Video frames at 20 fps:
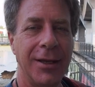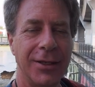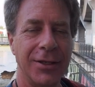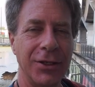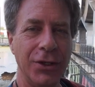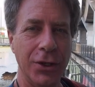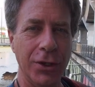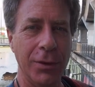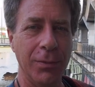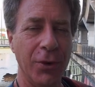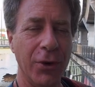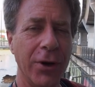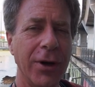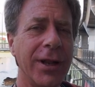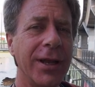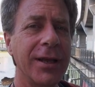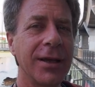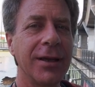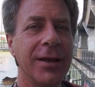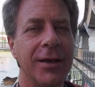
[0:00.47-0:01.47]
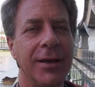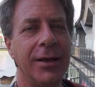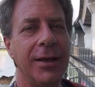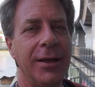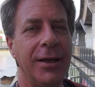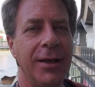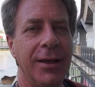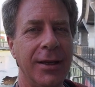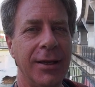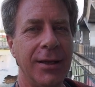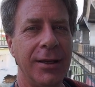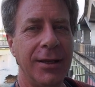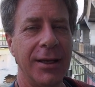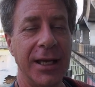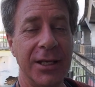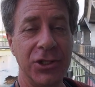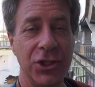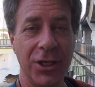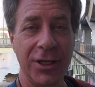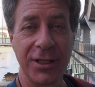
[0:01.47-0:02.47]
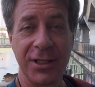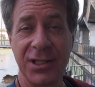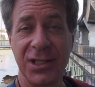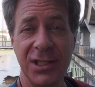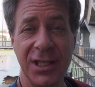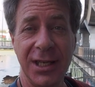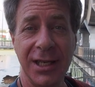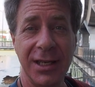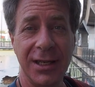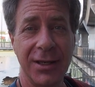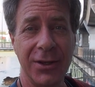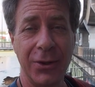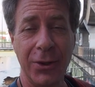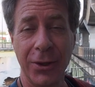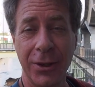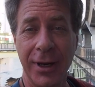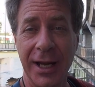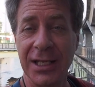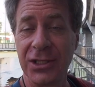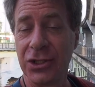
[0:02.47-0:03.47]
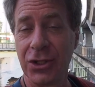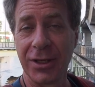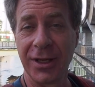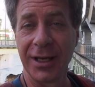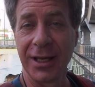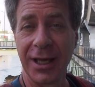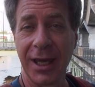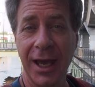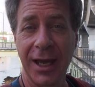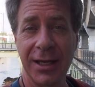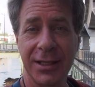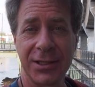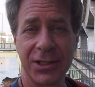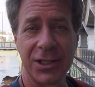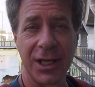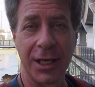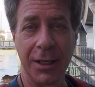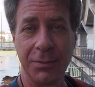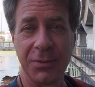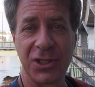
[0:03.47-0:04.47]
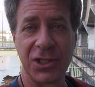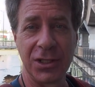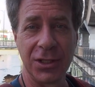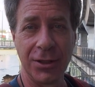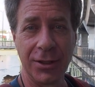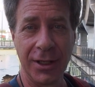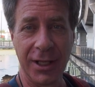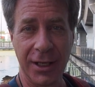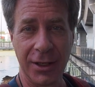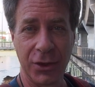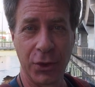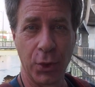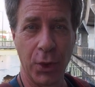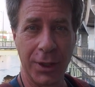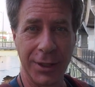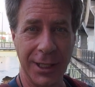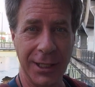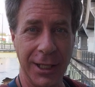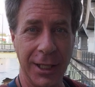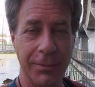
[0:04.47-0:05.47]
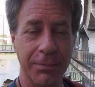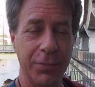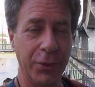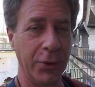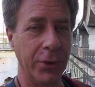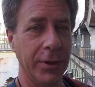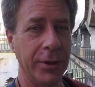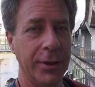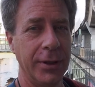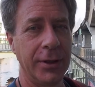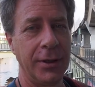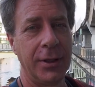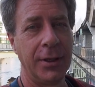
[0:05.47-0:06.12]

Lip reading: Good morning. As you can see, or as you can guess, I'm still in Kuala Lumpur,